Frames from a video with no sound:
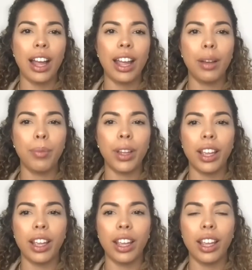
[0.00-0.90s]
I am
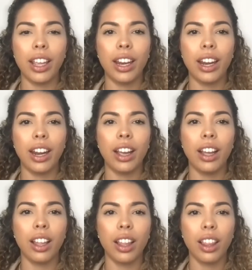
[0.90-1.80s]
in
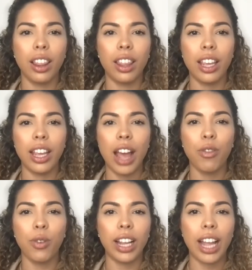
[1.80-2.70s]
the
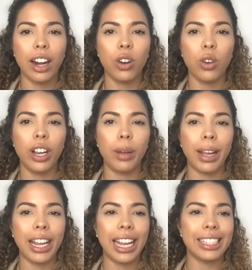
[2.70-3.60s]
F-1 category
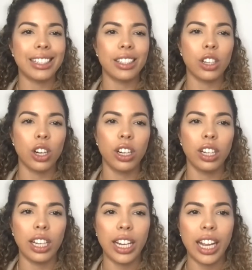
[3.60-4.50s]
and my case is
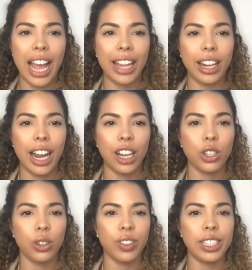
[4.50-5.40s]
currently at the
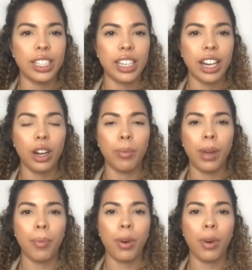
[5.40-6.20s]
National Visa Center and my